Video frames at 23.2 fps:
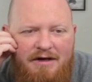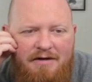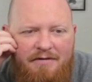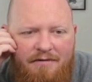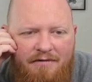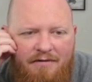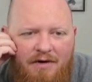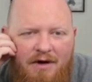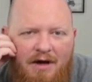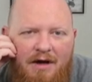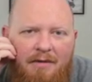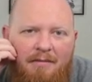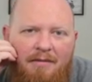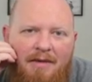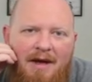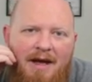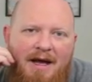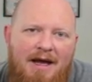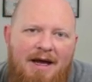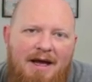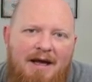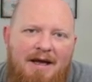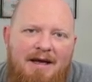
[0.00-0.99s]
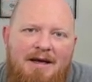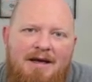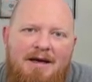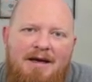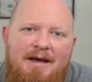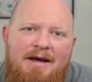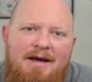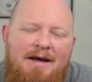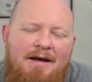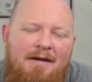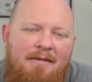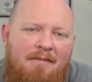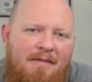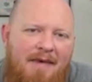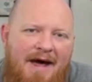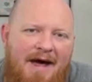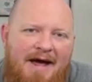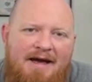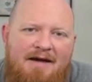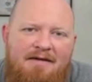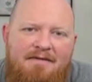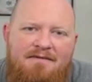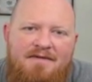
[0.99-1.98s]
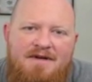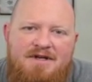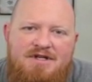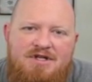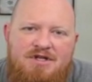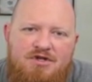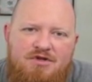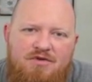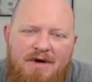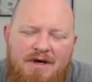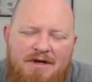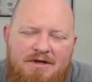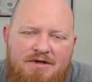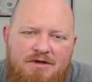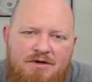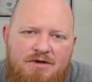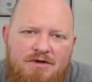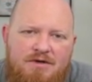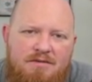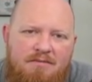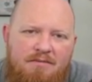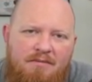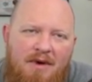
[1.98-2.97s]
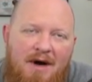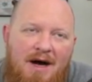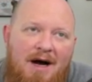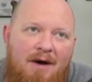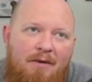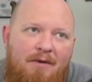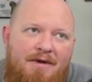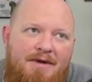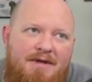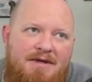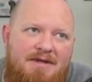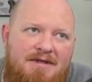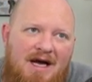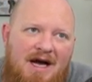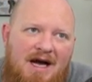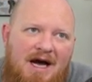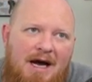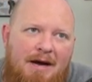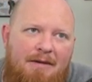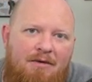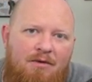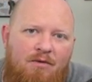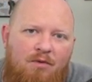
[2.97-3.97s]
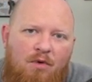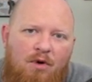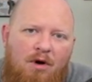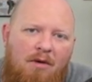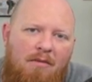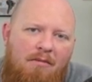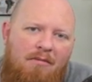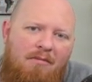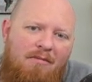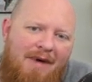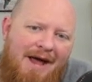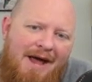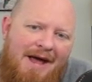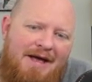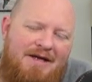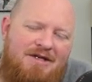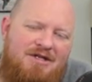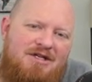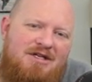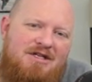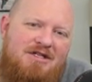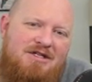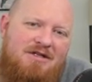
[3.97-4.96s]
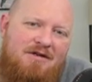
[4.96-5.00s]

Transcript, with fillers: from a bag of fishing treasures bought with Time Dwarf badges